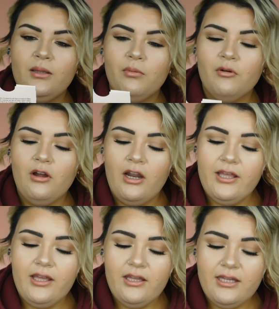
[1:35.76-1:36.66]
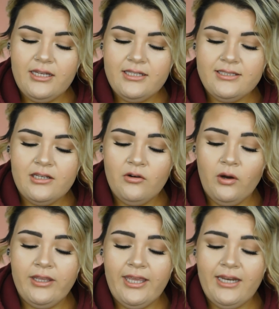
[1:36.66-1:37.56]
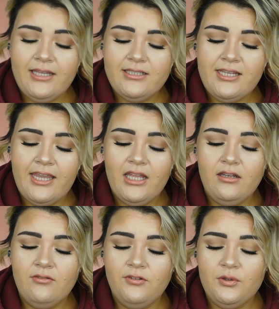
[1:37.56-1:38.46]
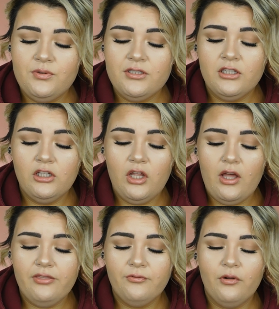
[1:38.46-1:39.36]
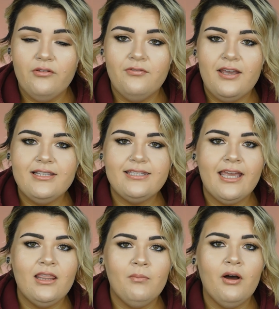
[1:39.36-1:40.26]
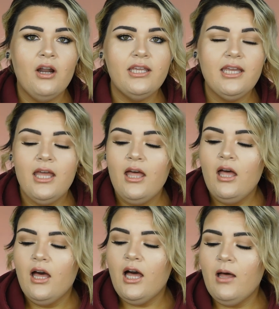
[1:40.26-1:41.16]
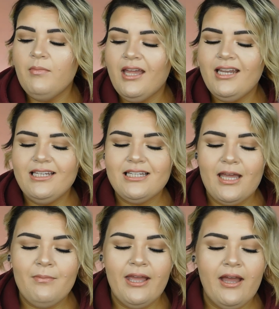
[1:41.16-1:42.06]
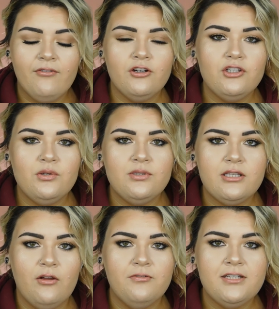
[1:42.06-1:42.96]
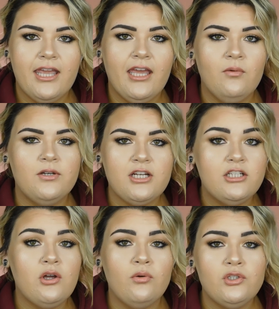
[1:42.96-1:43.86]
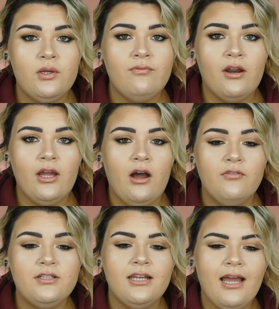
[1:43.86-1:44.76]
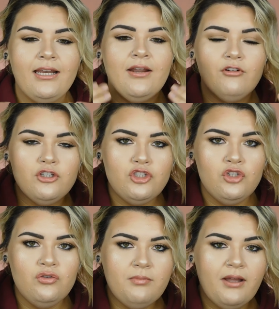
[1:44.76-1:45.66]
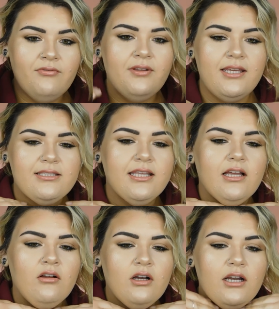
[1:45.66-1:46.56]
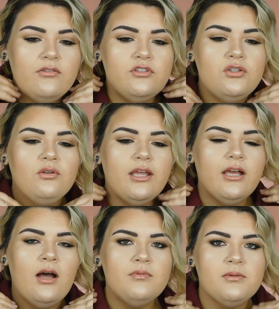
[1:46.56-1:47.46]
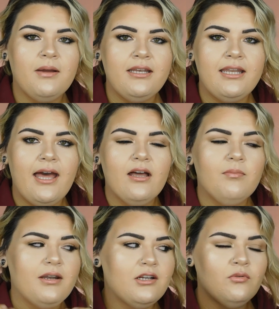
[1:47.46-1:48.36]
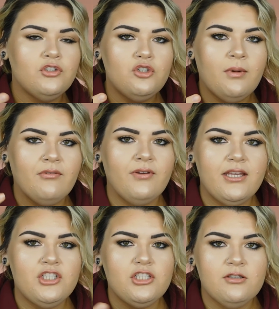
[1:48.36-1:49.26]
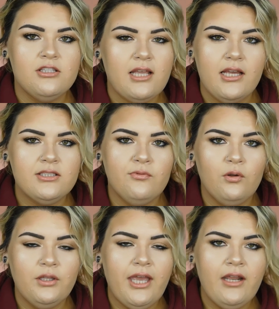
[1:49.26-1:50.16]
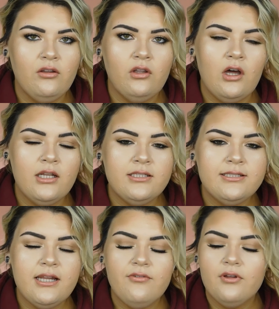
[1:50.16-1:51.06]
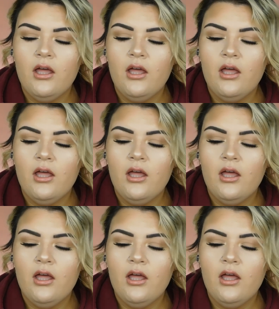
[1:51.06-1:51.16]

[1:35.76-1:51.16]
Liberata. It is an organic tan infused cloth for the face and the body. Um, anytime I ever do self-tan, which I don't do it very often, I never do my face. Like, I'll kind of do like up to my neck, but I don't do my face just because I exfoliate a lot and stuff.